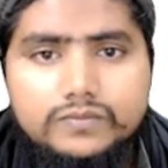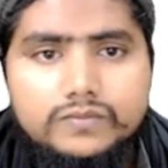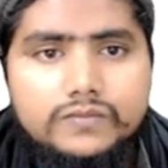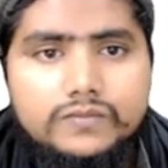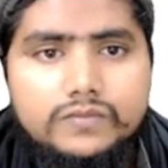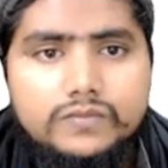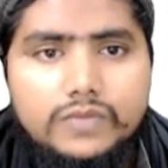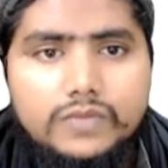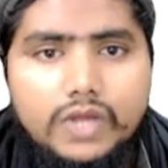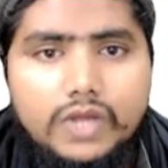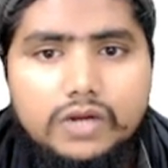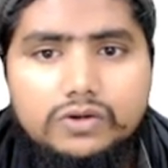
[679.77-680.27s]

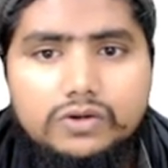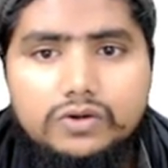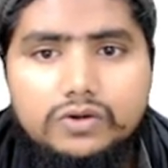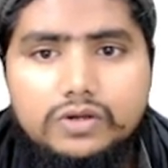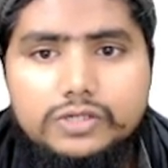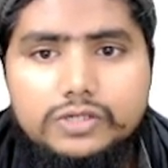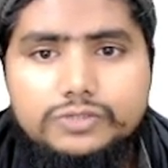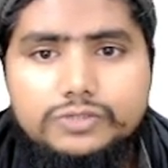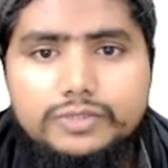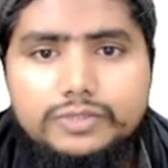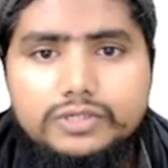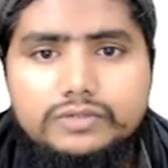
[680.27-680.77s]

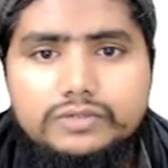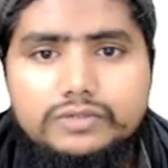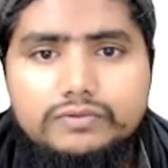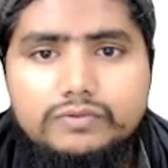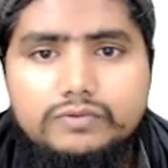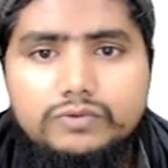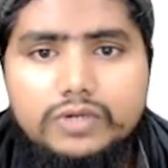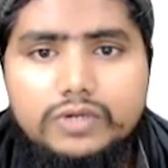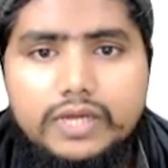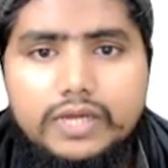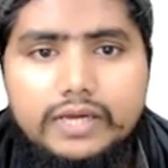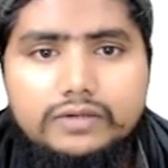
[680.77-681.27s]
Acknowledgement, we would
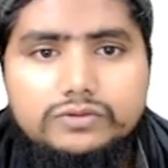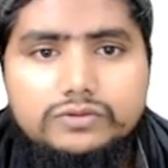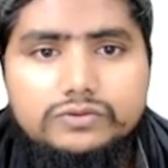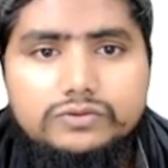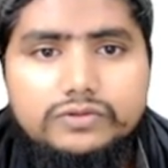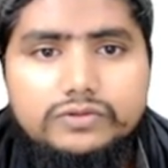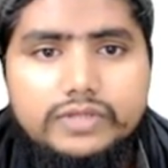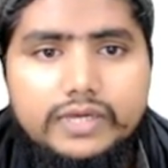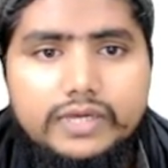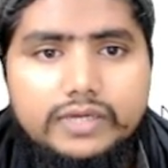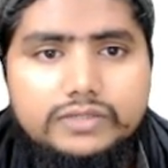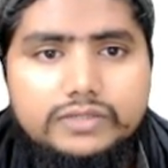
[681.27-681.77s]
like to
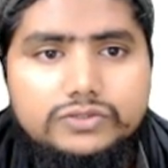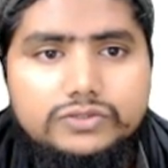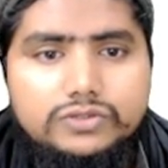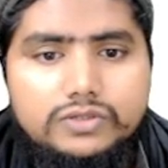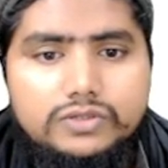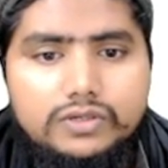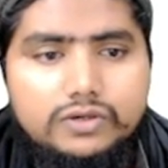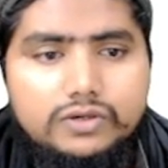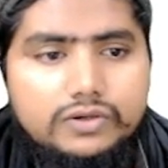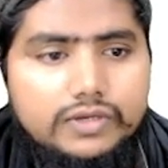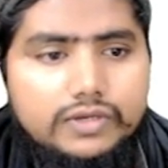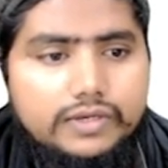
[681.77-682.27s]
thank John.
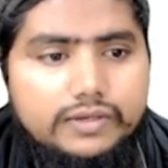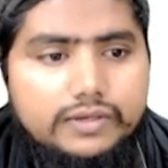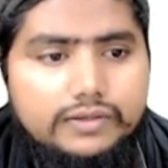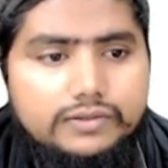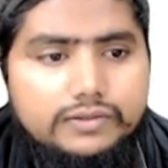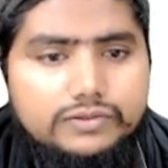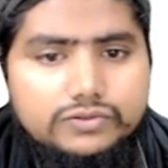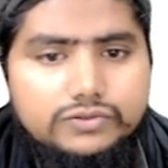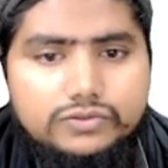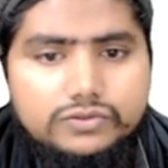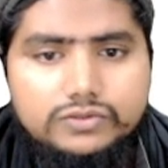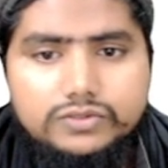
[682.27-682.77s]
Okay,
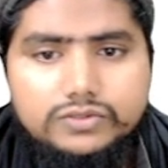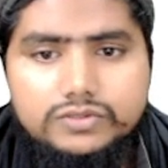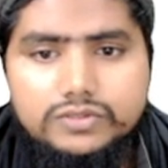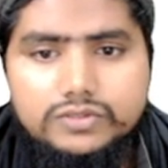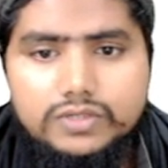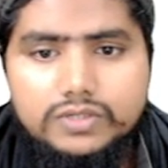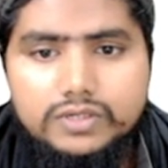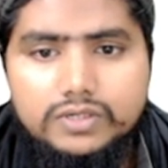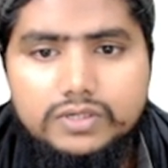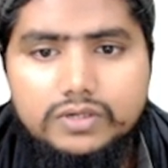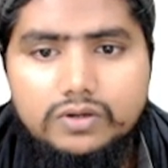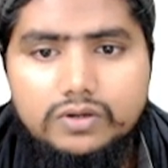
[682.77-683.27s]
so this is
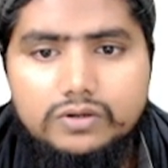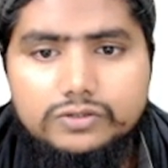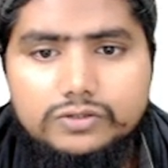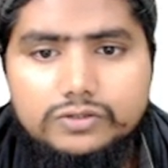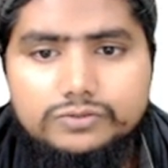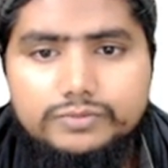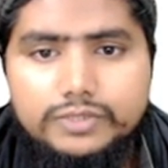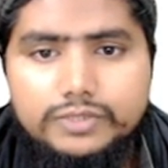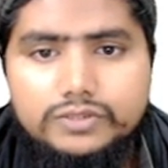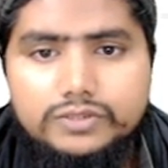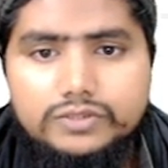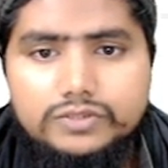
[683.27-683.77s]

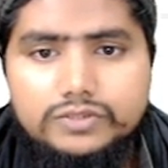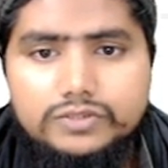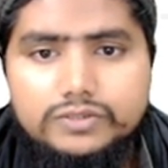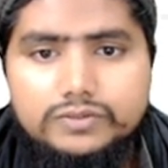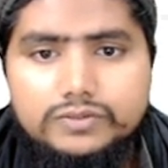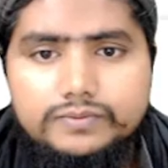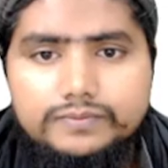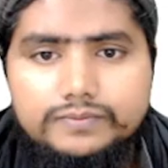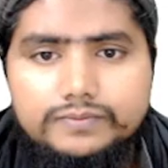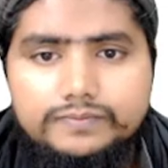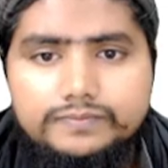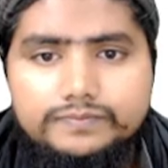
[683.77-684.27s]
acknowledgement.
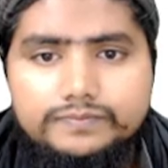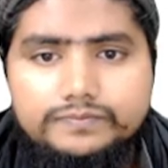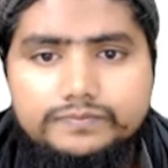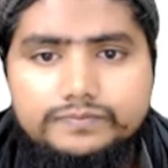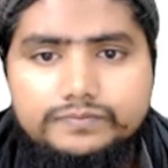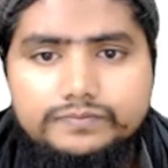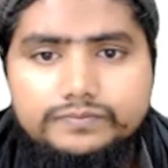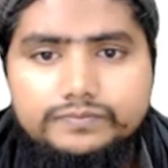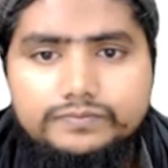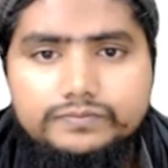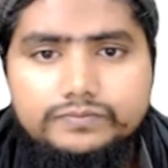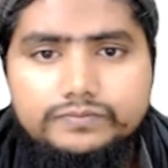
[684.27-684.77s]

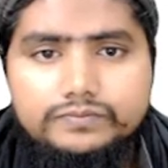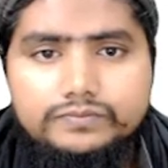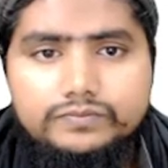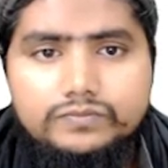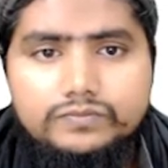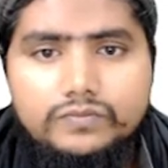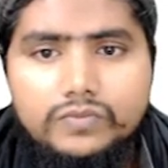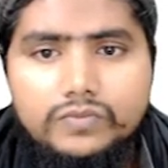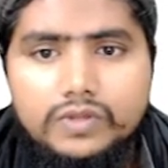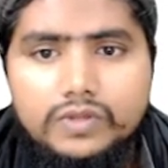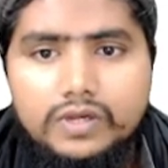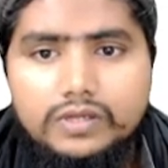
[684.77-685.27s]

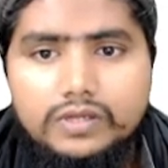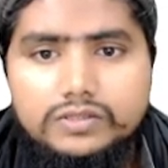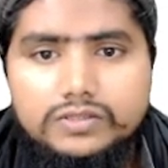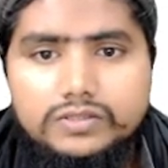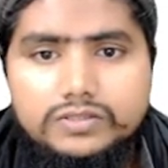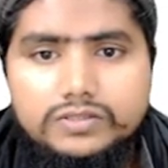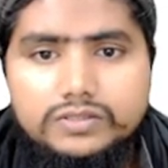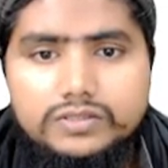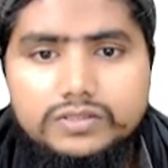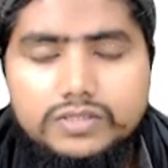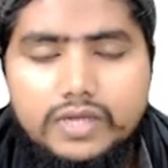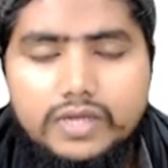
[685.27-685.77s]
These
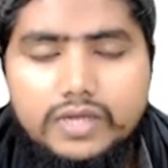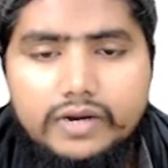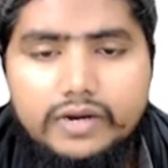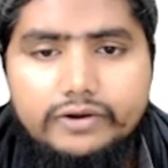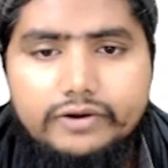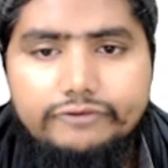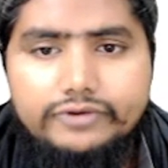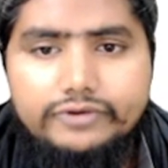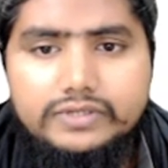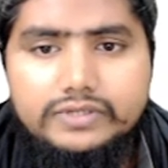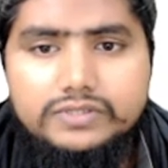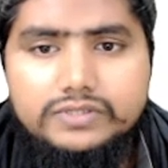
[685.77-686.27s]
are
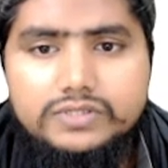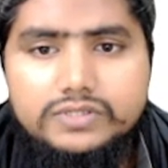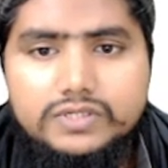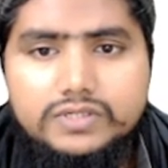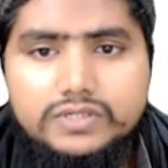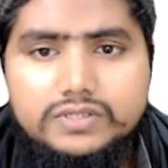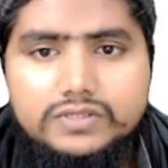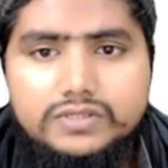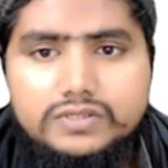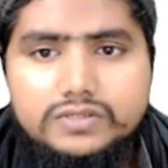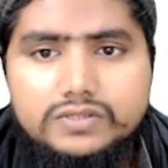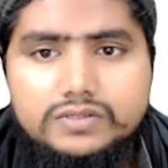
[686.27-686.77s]

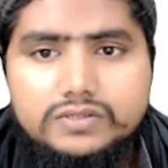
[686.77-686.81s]
references.